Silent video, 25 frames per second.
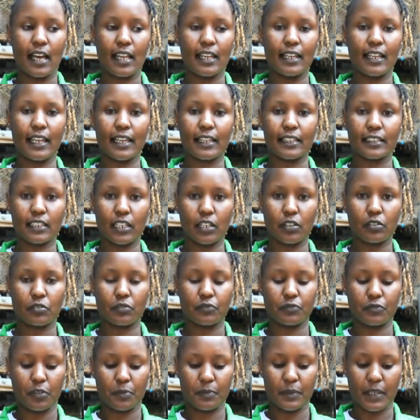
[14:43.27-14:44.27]
lying down
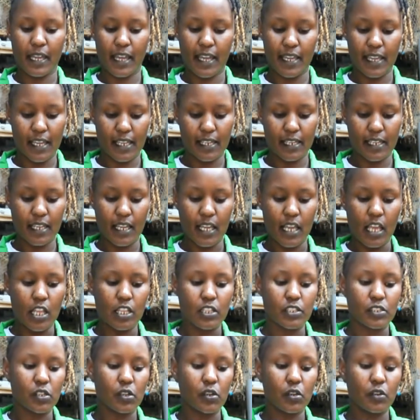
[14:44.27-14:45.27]
from their head.
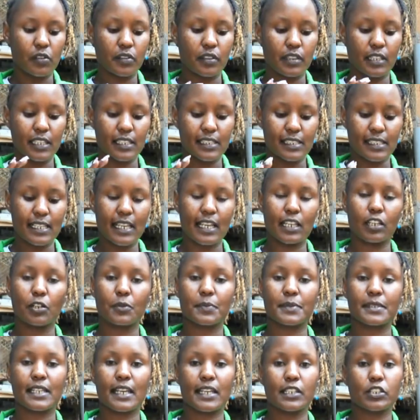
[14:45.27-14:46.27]
So these
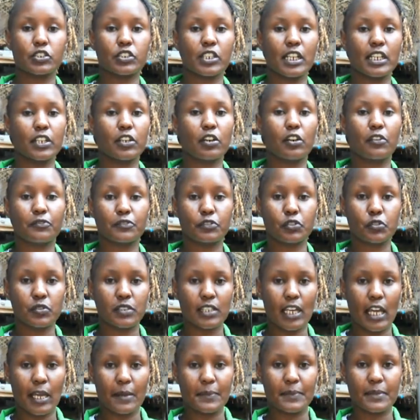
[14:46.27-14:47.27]
earlobes are usually of two
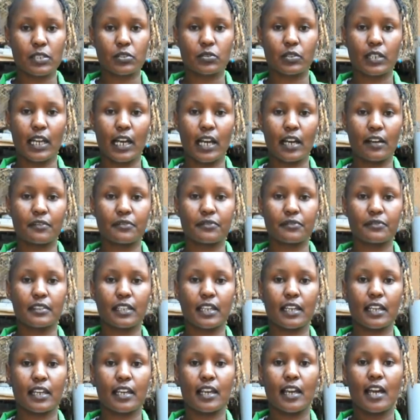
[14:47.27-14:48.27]
types. We have
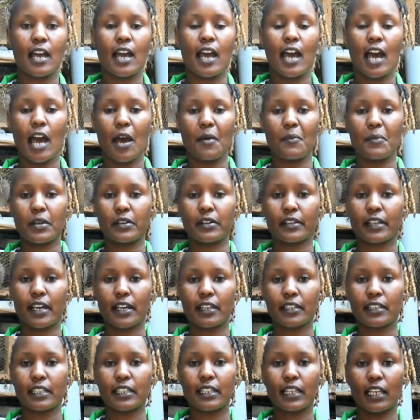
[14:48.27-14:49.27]
the
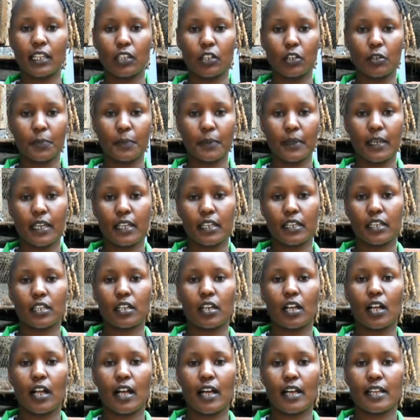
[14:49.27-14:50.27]
American earlobe and
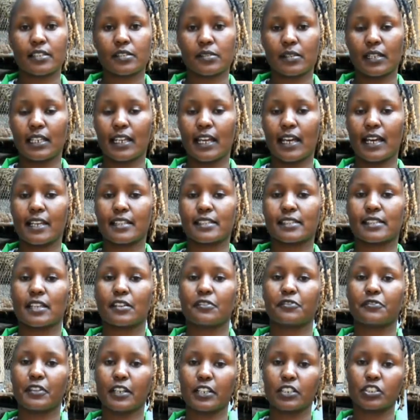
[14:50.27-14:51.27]
as well as the
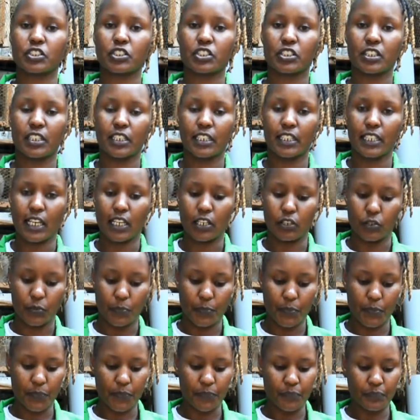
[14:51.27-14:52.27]
French earlobe.
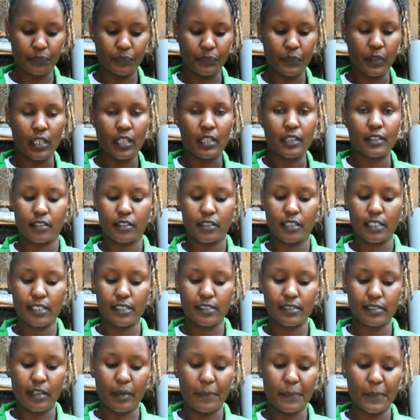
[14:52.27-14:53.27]

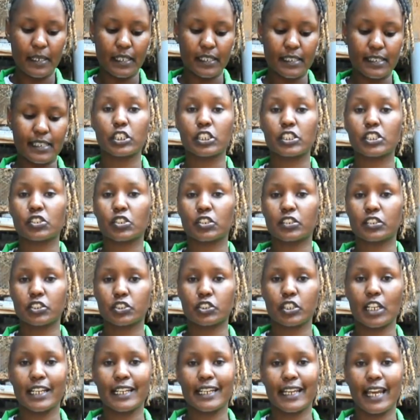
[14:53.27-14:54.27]
These rabbits, it's not
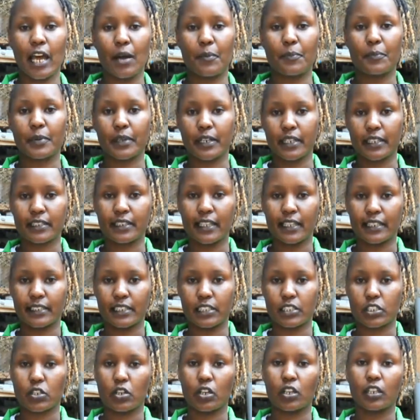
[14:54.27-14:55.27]
usually a breed that
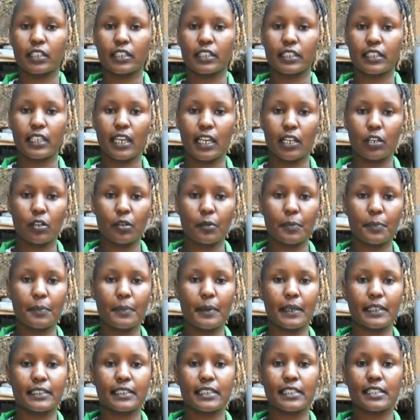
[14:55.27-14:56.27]
is called earlobe,
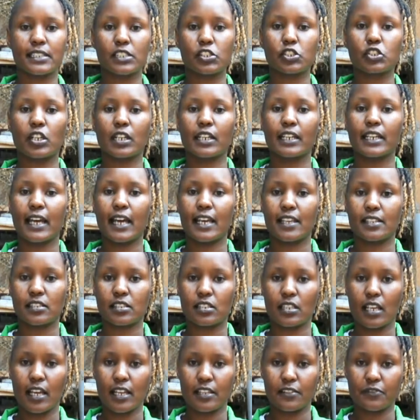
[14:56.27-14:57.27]
but it's usually
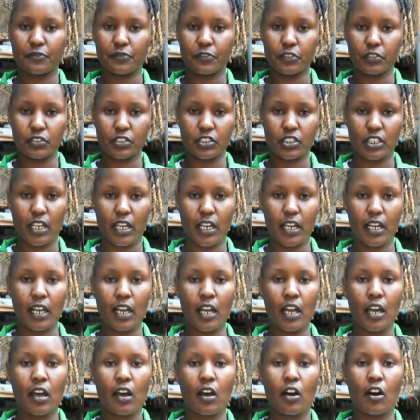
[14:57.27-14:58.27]
a feature
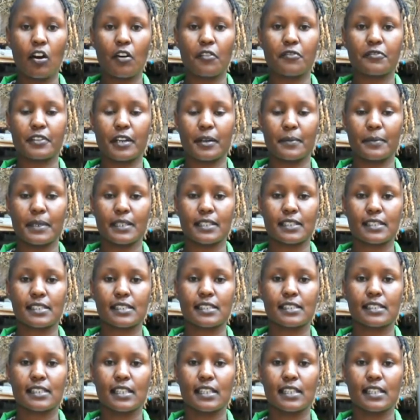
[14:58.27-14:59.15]
of rabbits